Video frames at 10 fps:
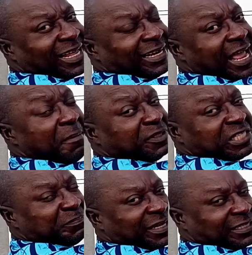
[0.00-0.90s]
as an
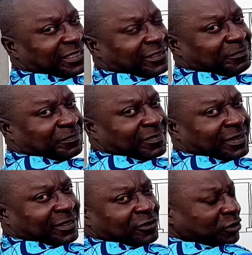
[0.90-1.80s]
empty space.
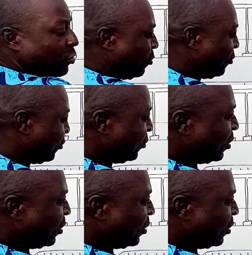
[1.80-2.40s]
So